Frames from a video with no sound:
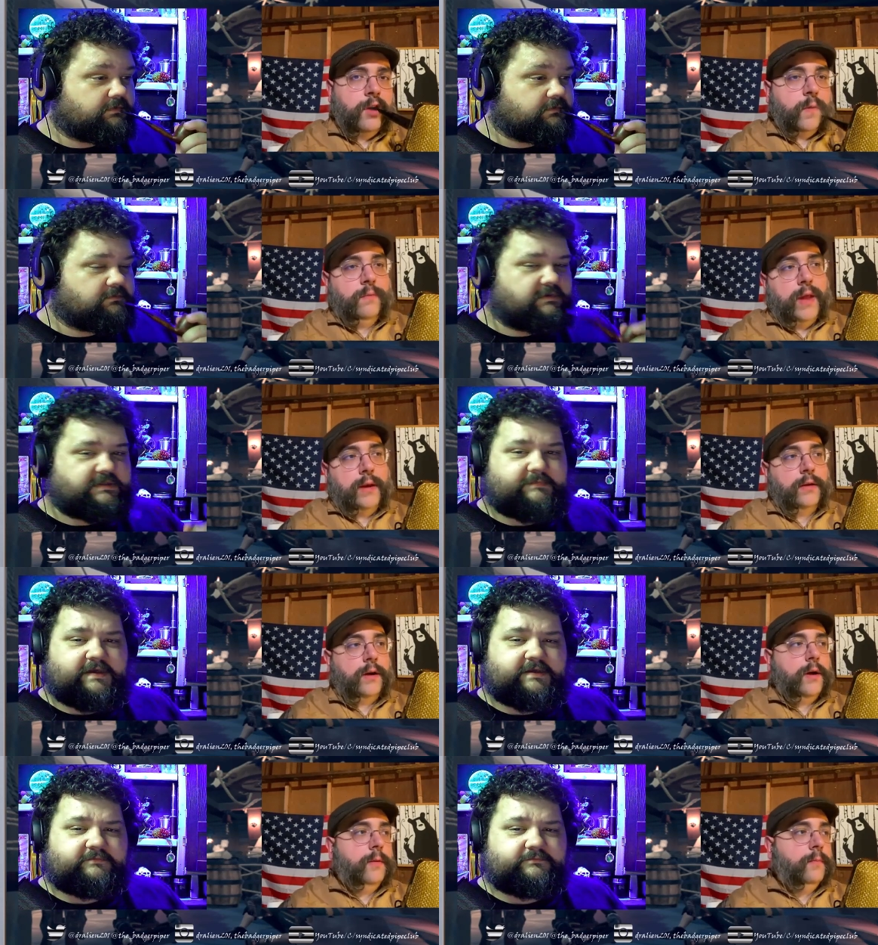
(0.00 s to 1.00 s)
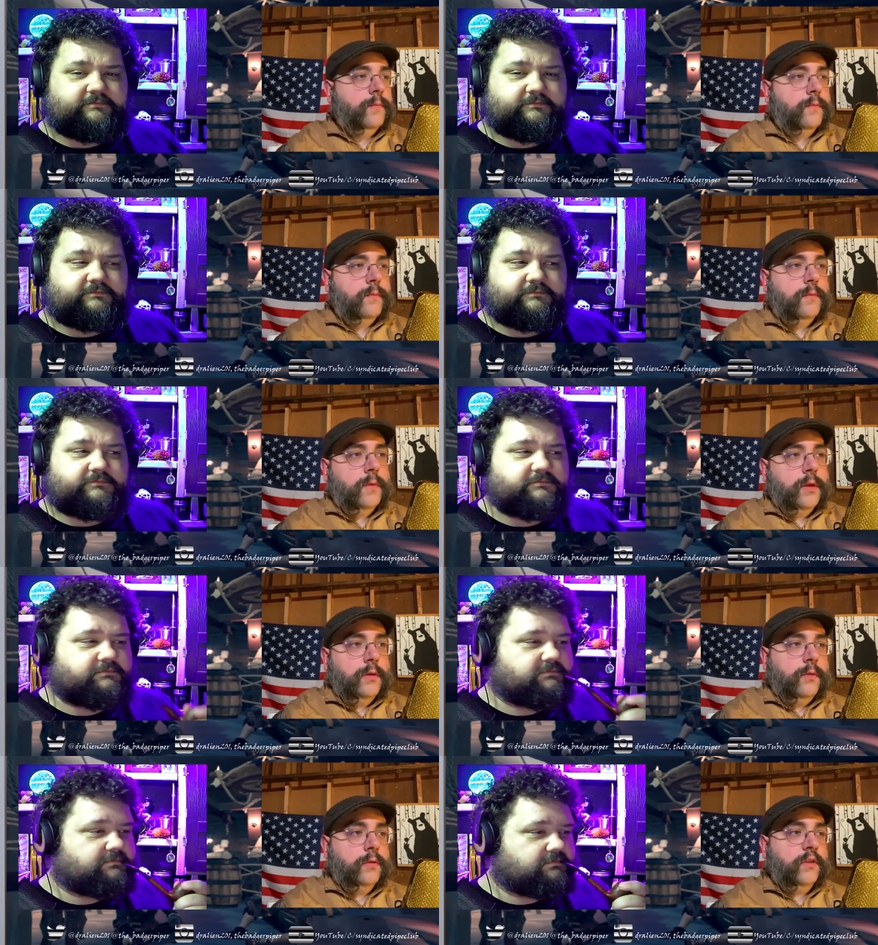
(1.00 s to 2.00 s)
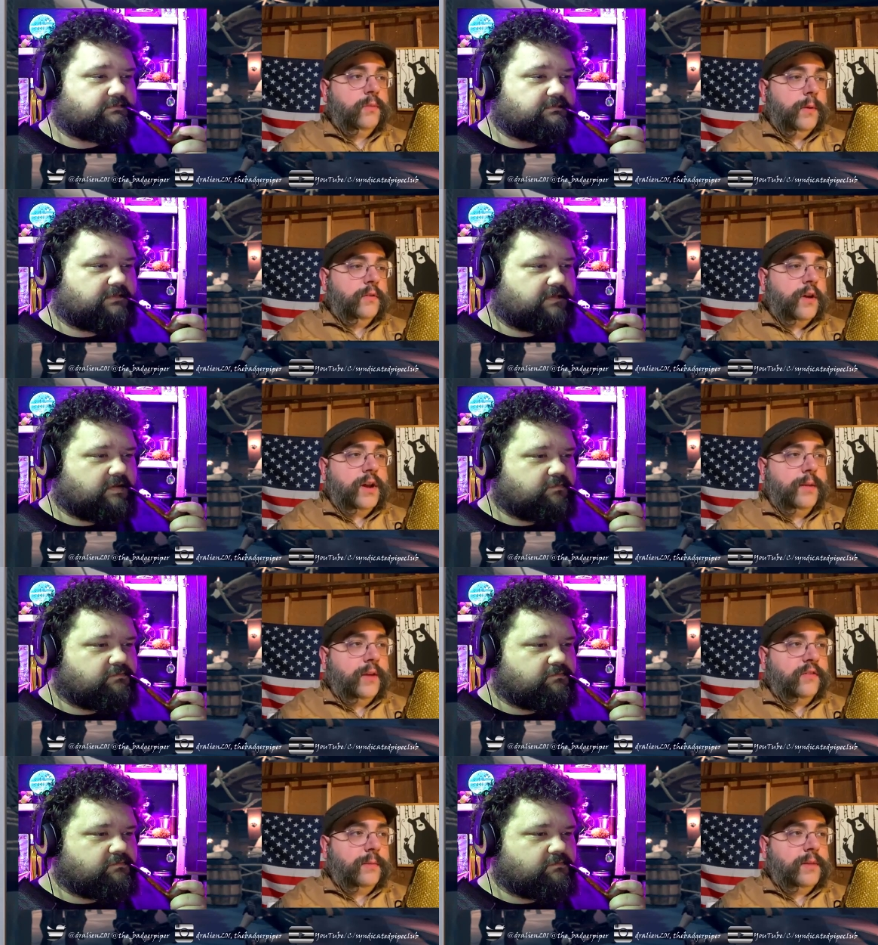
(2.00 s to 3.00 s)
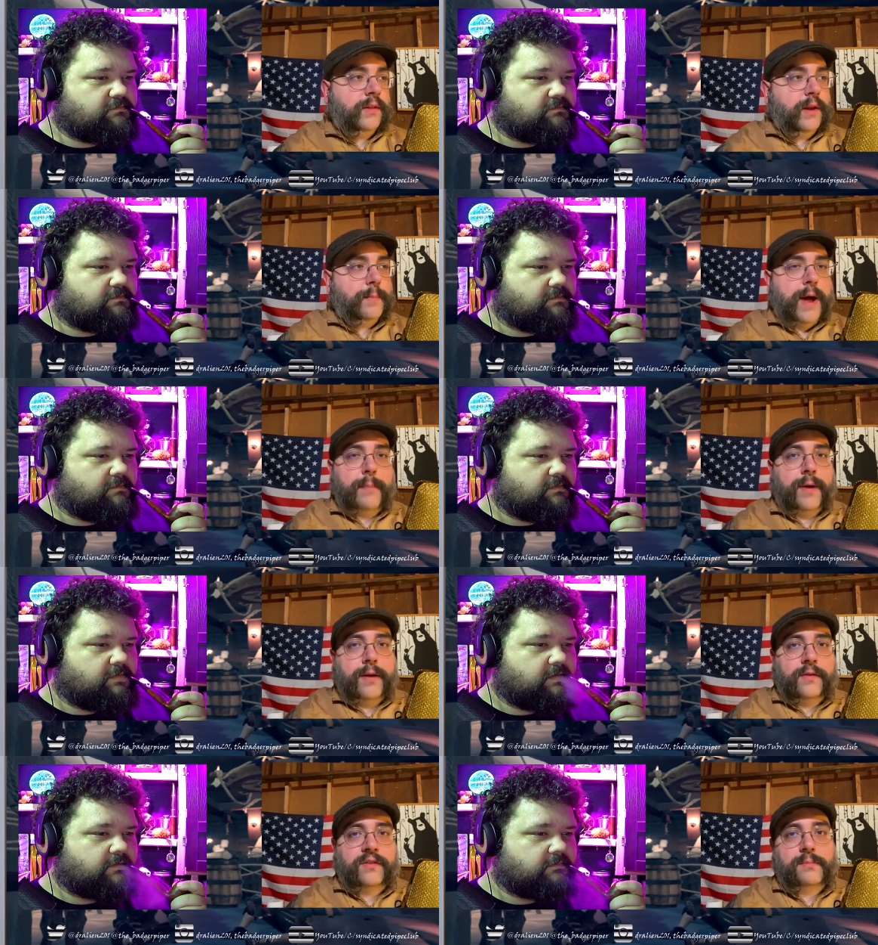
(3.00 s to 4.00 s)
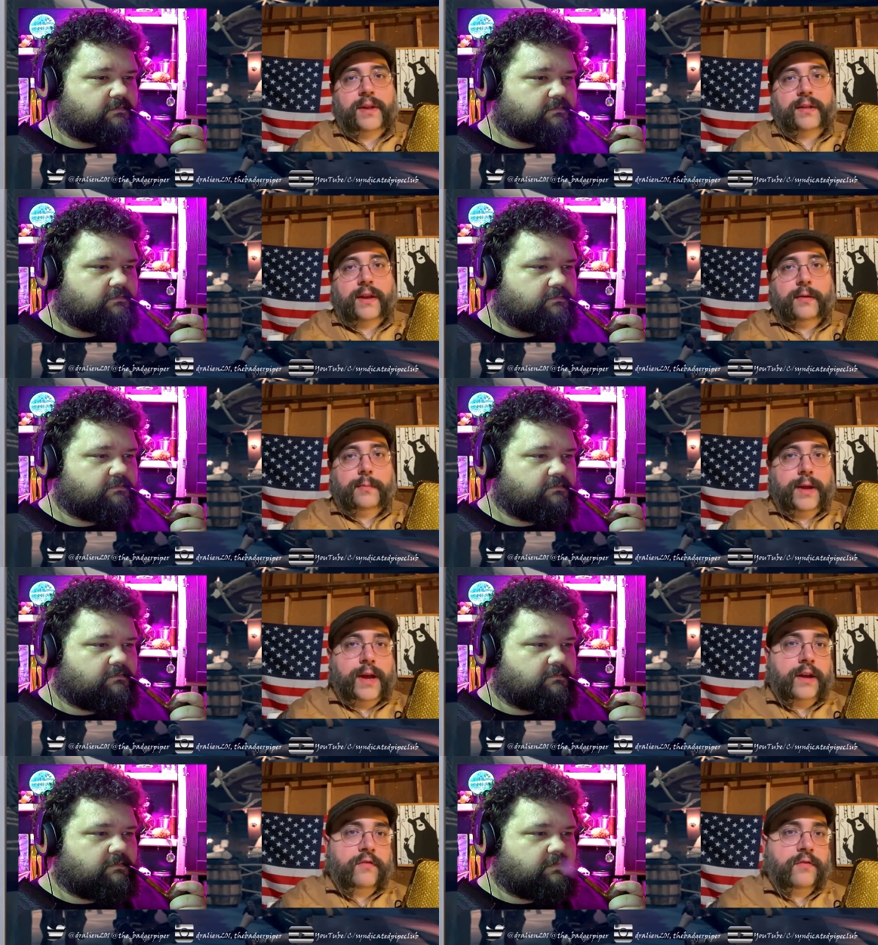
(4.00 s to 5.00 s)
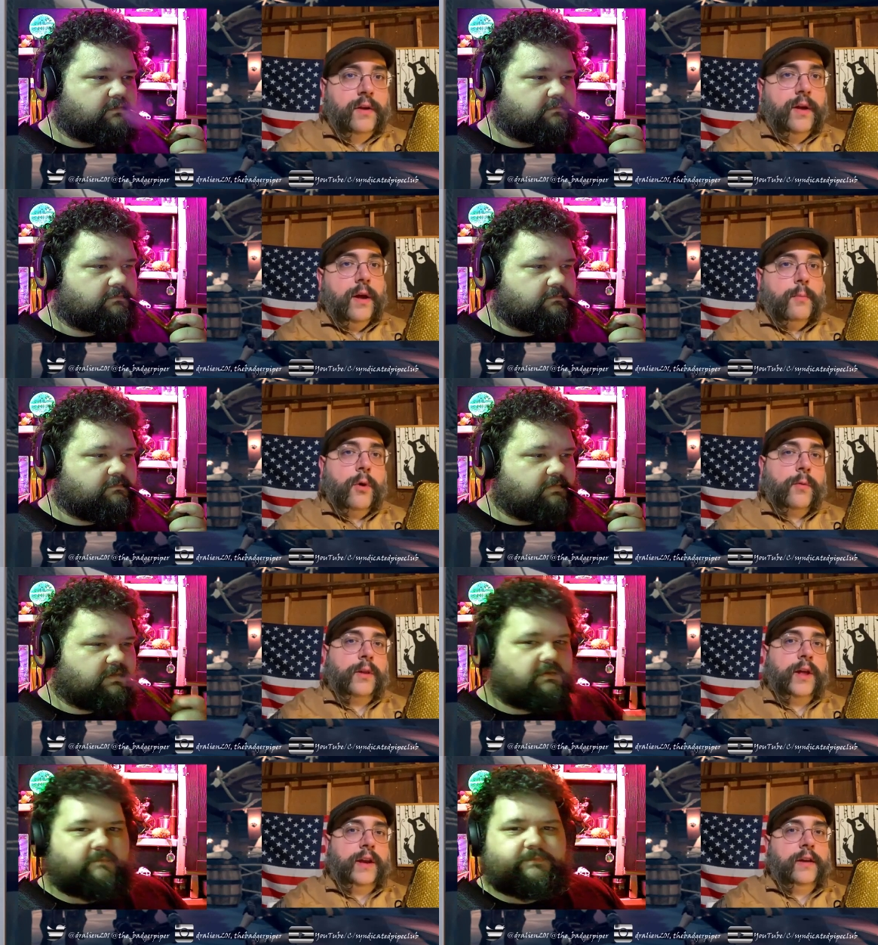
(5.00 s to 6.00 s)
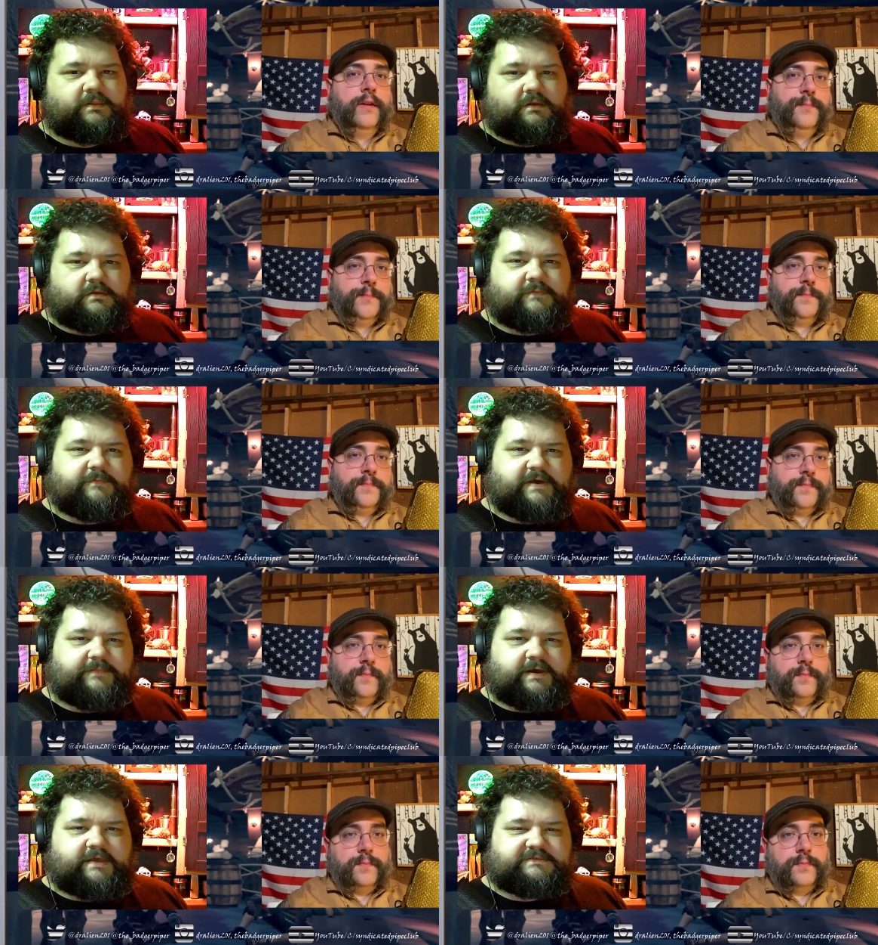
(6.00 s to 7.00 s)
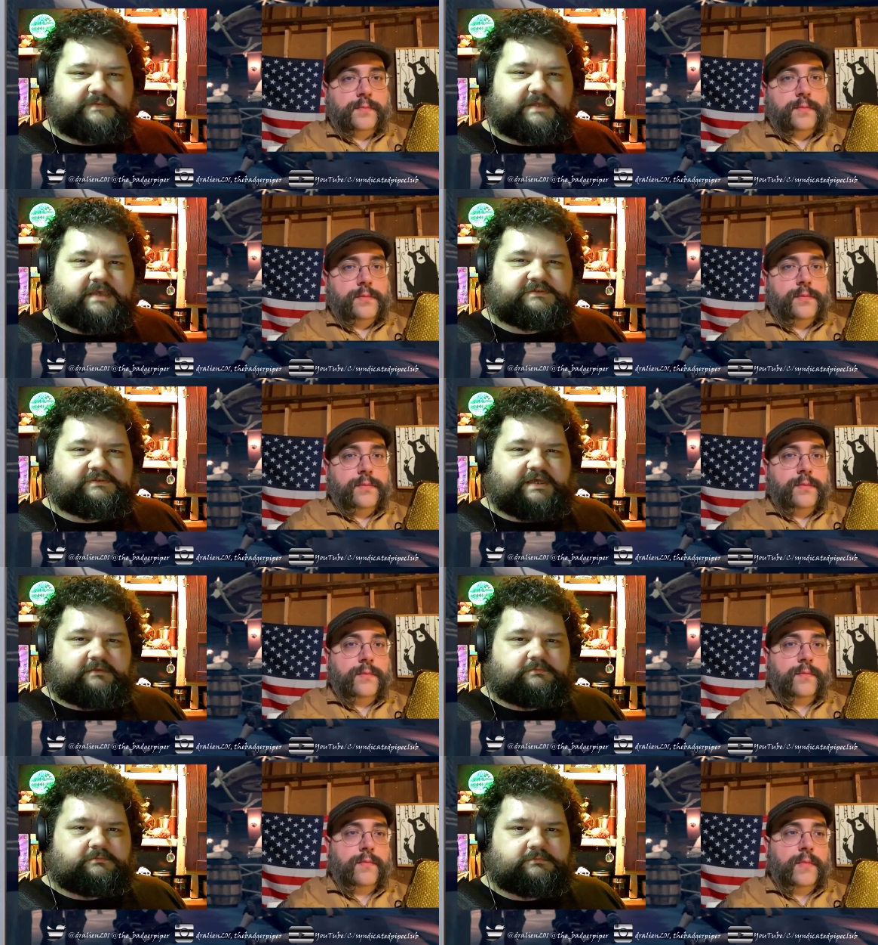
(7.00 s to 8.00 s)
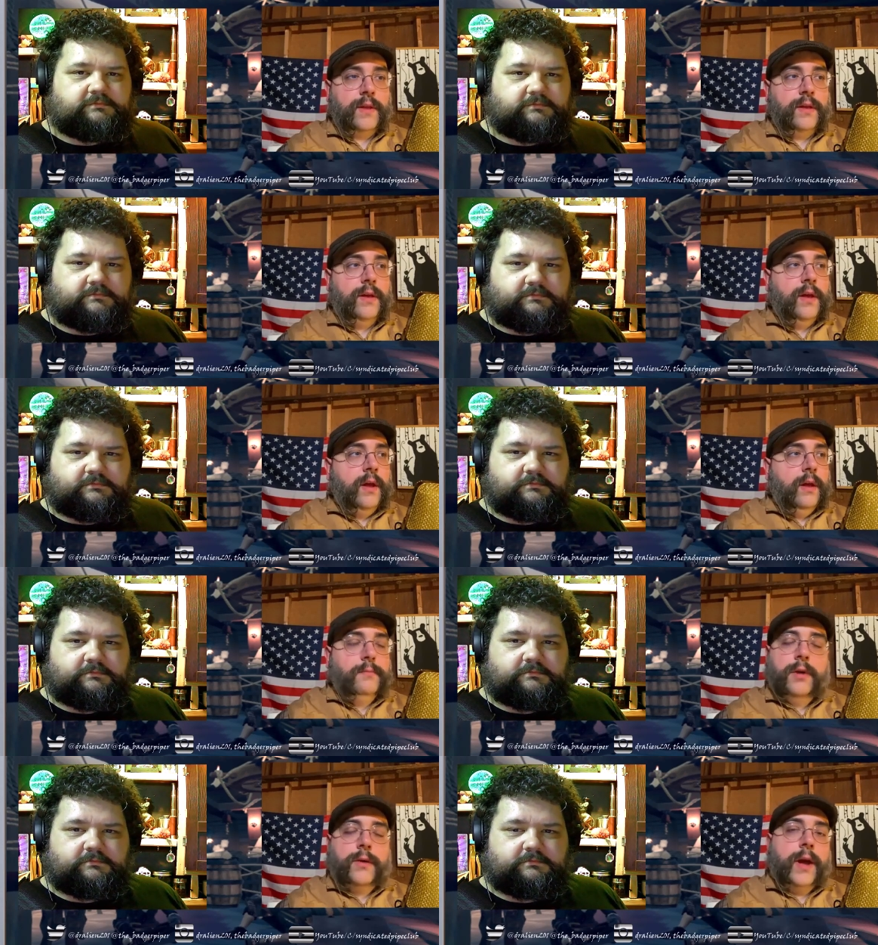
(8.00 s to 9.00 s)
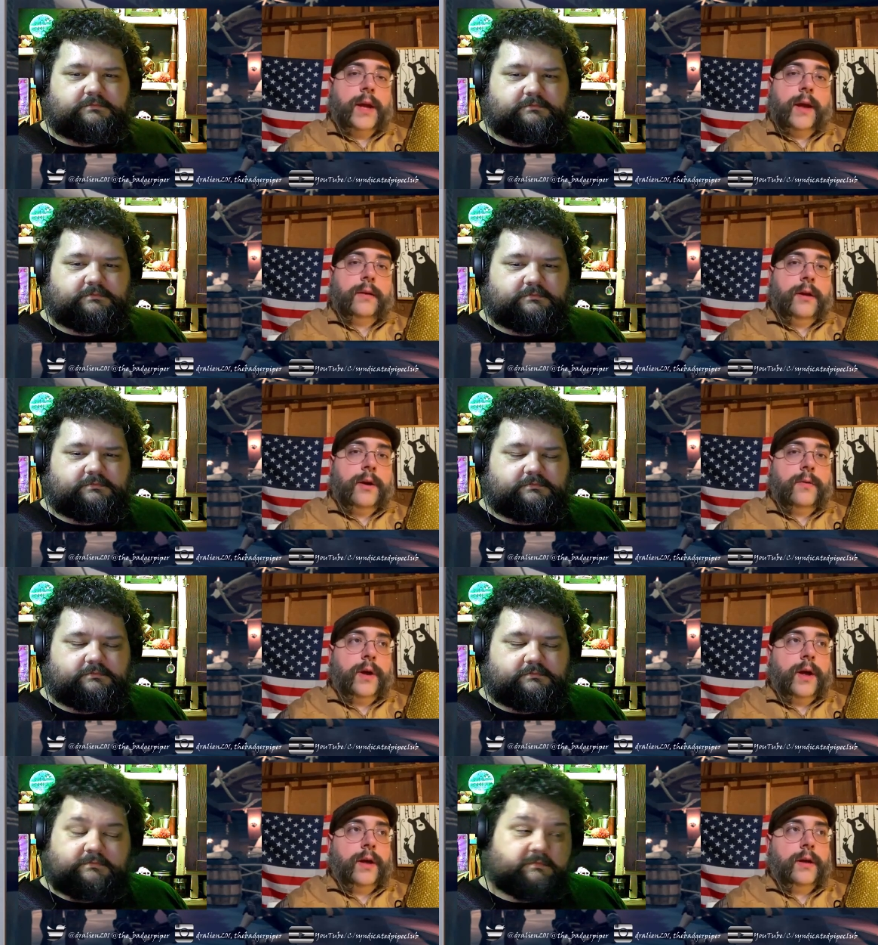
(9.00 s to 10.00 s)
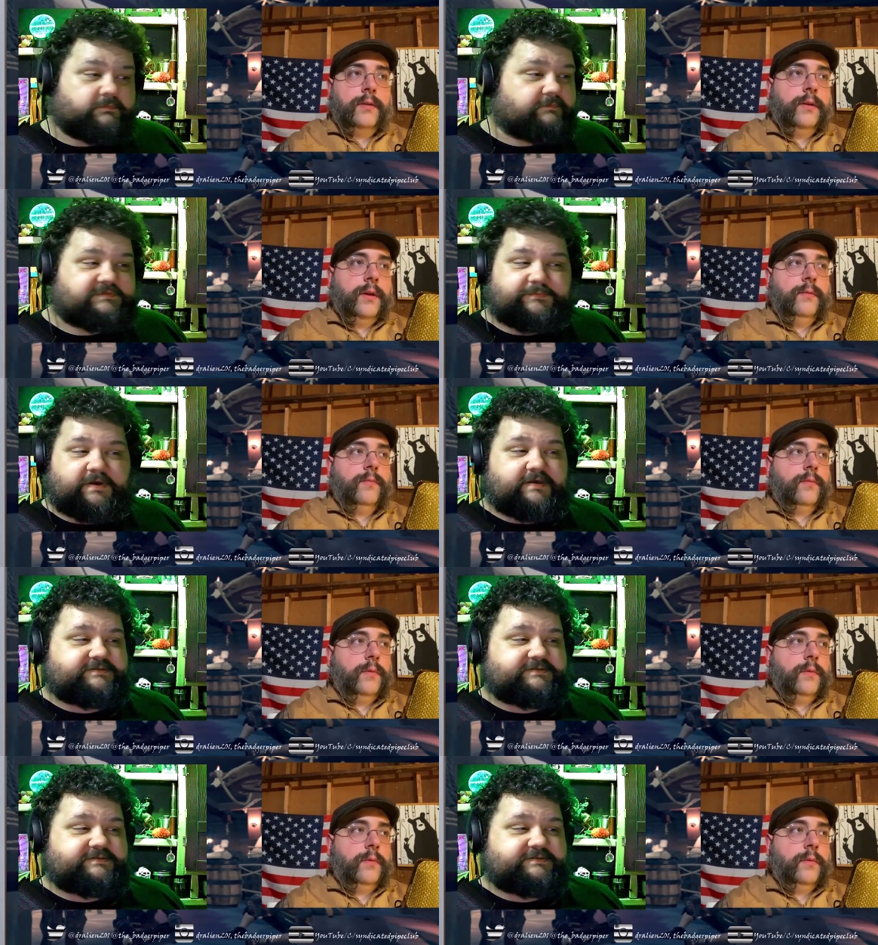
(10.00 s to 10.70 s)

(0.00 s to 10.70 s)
Speaker 1: Well, they Not might, unless we were talking about something like Popeye or something more related.
Speaker 2: You mean Popeye hasn't been canceled yet? No,
Speaker 1: not yet. No. Uh, surprised.